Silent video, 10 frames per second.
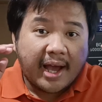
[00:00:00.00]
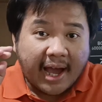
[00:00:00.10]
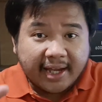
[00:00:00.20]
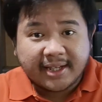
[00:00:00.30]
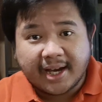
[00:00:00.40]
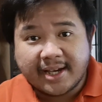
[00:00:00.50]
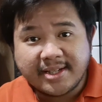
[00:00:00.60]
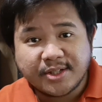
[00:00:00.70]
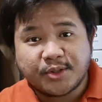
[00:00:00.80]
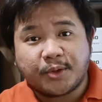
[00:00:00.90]
Hi
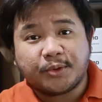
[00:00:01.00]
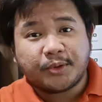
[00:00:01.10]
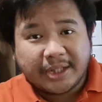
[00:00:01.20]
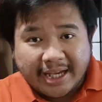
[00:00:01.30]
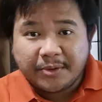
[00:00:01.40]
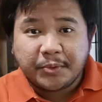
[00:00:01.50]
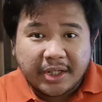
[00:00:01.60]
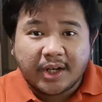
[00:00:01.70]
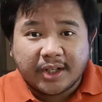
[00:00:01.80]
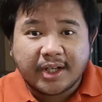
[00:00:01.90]
guys, so today
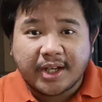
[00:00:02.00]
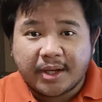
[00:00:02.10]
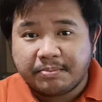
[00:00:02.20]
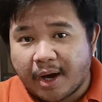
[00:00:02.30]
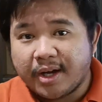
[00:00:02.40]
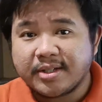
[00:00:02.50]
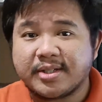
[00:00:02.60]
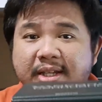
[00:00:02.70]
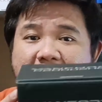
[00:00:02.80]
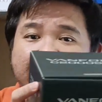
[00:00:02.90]
we are gonna
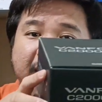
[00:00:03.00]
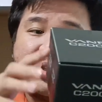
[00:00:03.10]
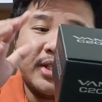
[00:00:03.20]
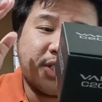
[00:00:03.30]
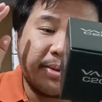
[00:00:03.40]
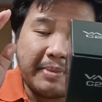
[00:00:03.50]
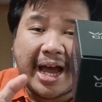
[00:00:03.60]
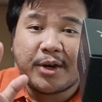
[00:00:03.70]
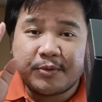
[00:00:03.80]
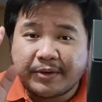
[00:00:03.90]
unbox the
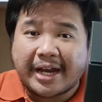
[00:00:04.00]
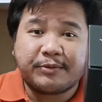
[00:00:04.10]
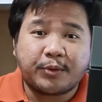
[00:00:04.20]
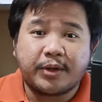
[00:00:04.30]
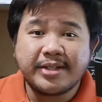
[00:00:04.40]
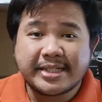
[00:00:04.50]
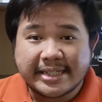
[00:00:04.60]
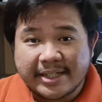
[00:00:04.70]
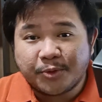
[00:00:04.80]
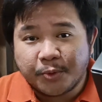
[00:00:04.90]
Shimano Vanford
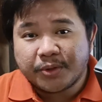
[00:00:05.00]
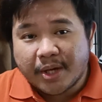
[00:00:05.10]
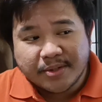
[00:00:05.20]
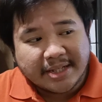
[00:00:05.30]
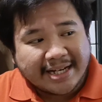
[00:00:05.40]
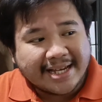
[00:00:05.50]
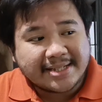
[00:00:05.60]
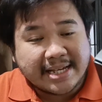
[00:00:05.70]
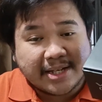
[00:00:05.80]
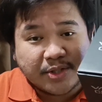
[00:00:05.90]

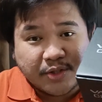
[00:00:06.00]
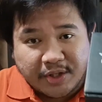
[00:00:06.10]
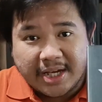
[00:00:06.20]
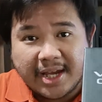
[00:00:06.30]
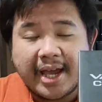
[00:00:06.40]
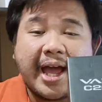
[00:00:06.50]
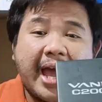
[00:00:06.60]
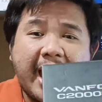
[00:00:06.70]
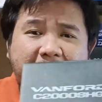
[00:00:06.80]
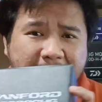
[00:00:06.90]
C2000Shg.
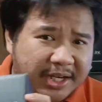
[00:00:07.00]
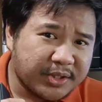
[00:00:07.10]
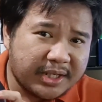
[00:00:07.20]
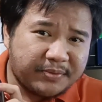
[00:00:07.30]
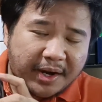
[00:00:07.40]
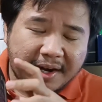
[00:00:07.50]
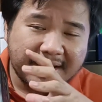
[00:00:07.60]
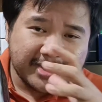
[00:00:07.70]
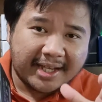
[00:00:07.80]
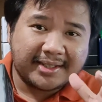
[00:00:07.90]
I'm actually very
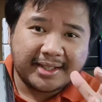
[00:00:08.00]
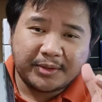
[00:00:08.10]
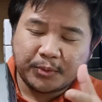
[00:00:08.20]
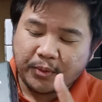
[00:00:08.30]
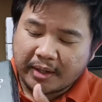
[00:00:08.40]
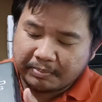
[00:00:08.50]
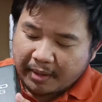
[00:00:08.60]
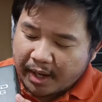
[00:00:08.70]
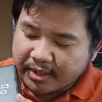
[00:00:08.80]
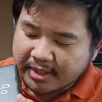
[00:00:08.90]
excited to
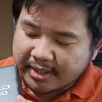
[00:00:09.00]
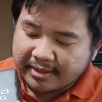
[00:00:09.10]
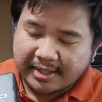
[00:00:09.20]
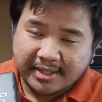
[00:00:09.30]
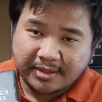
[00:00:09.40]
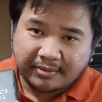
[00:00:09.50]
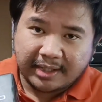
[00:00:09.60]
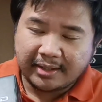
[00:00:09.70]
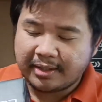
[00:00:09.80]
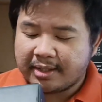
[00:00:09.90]
unbox this
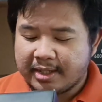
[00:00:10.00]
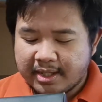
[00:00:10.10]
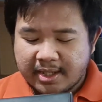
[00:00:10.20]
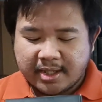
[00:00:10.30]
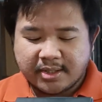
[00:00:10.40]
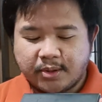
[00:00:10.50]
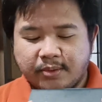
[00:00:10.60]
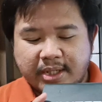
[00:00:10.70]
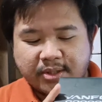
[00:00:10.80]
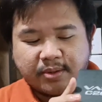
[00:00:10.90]
reel. So
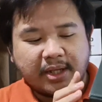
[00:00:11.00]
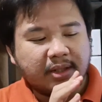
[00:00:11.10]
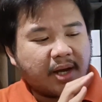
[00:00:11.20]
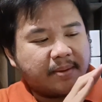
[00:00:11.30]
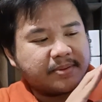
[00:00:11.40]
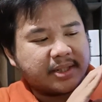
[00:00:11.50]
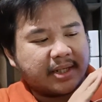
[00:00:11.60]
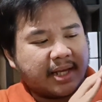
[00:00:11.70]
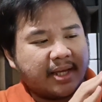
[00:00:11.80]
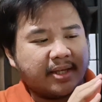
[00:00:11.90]
this reel comes
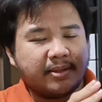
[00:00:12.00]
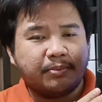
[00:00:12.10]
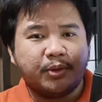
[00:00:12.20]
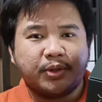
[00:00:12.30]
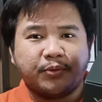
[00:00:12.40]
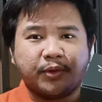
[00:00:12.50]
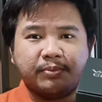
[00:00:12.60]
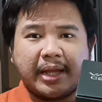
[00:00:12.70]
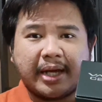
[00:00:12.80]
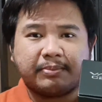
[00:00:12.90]
in a beautiful
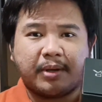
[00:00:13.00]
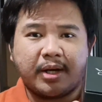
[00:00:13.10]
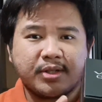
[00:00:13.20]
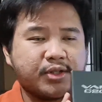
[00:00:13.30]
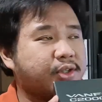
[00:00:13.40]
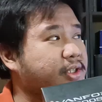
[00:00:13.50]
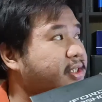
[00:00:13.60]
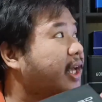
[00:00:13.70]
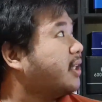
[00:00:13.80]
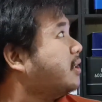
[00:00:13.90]
black box
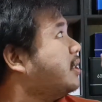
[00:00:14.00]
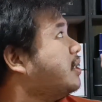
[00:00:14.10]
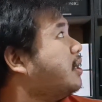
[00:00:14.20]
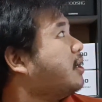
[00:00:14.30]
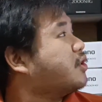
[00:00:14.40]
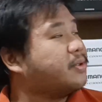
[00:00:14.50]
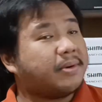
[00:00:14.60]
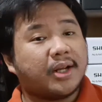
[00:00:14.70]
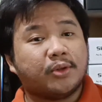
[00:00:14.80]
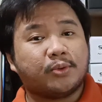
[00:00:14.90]
just like the
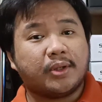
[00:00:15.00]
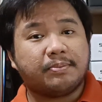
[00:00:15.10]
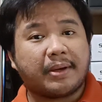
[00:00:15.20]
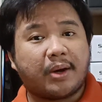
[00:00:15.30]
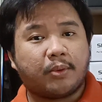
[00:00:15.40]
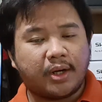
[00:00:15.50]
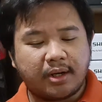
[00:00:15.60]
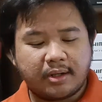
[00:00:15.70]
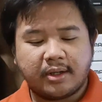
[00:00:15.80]
Shimano Twin Power.